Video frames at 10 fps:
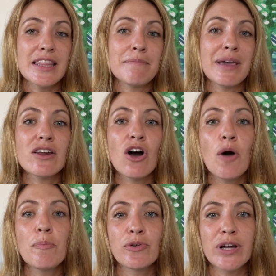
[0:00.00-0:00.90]
The main
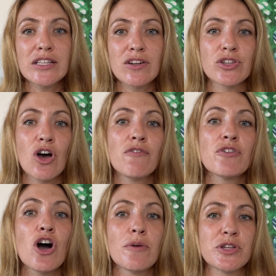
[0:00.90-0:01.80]
operators
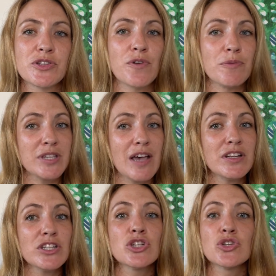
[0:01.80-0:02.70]
offer options from
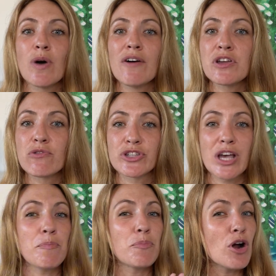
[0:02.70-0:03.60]
7 to 12 euros
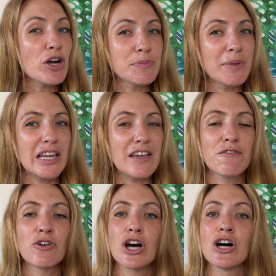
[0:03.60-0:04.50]
approximately
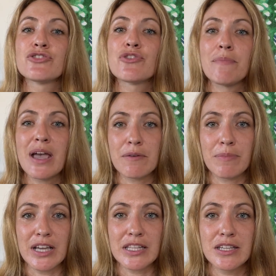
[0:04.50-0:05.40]
for 100
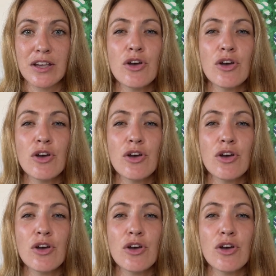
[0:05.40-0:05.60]
megabytes,